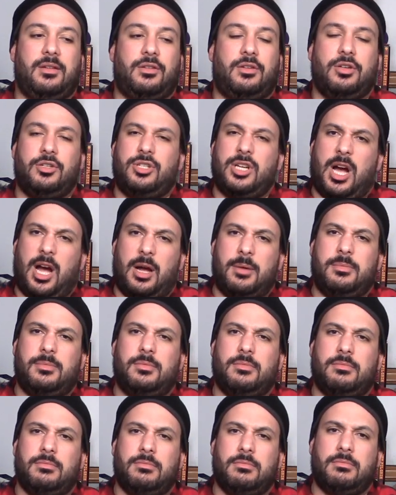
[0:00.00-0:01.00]
Good job,
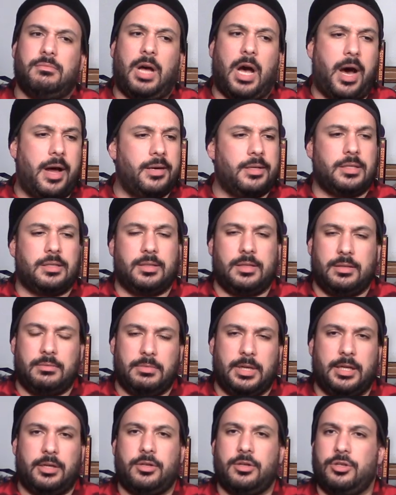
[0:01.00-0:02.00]
honestly.
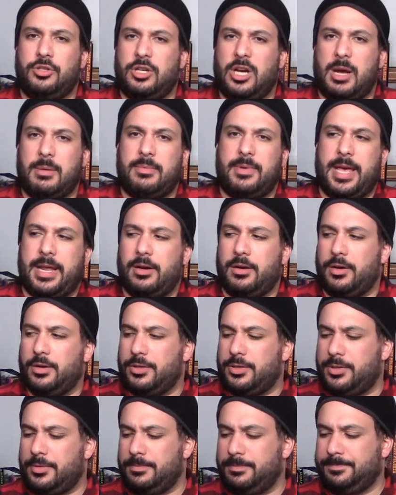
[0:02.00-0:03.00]
Like, good job,
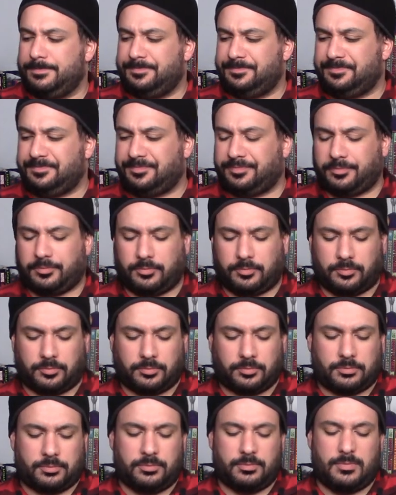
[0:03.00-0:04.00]
editors.
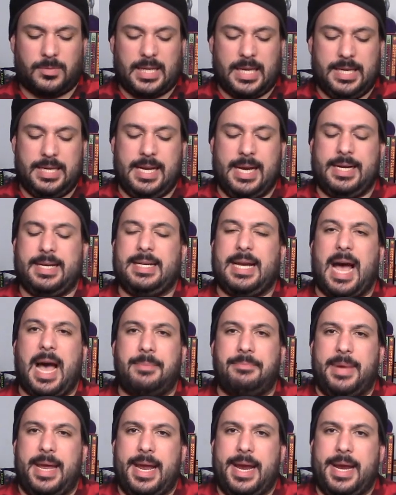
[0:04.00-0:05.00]
You
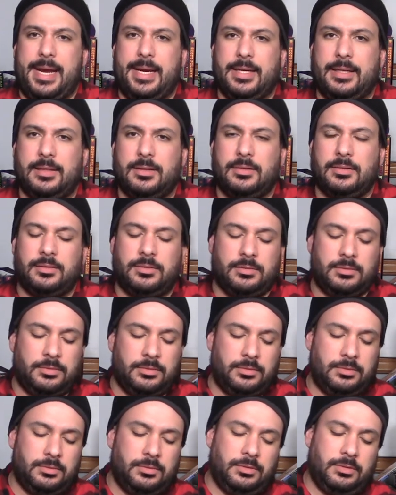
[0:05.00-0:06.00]
got me.
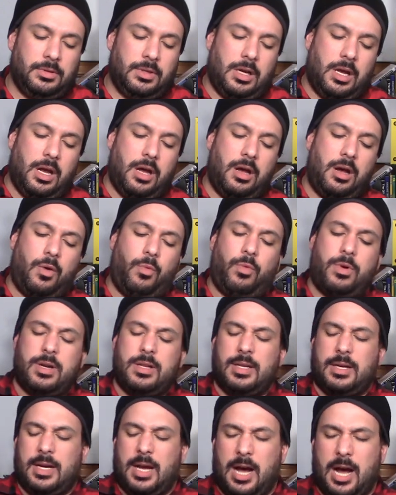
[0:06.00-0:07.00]
One of
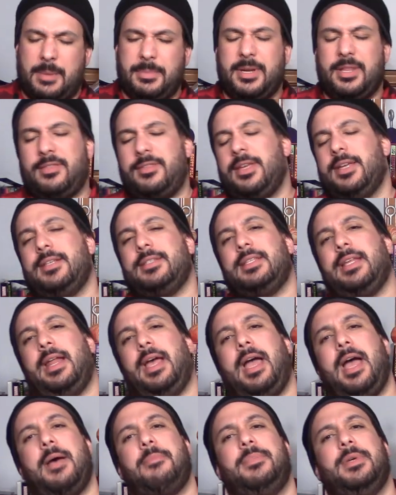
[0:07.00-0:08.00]
the common things that
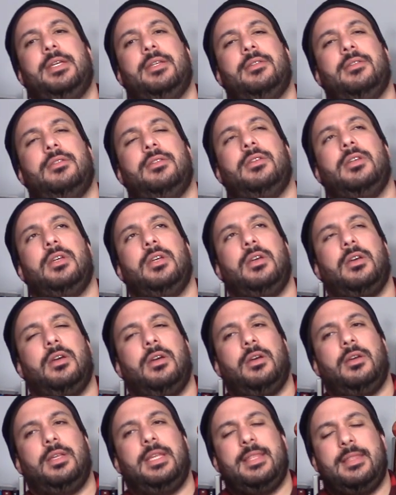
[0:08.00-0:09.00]
happened
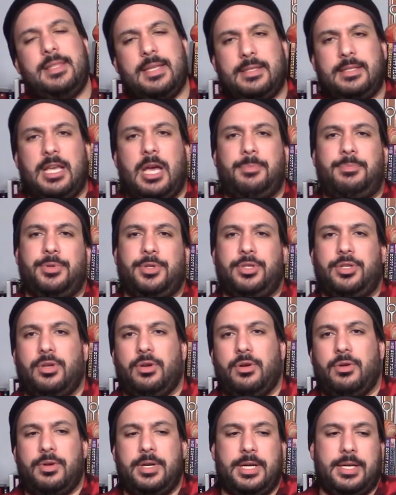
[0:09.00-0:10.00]
in this
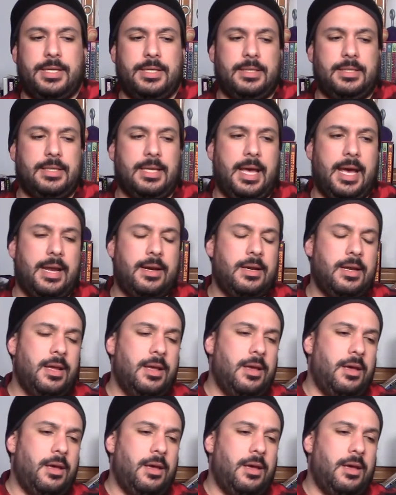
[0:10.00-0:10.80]
episode is that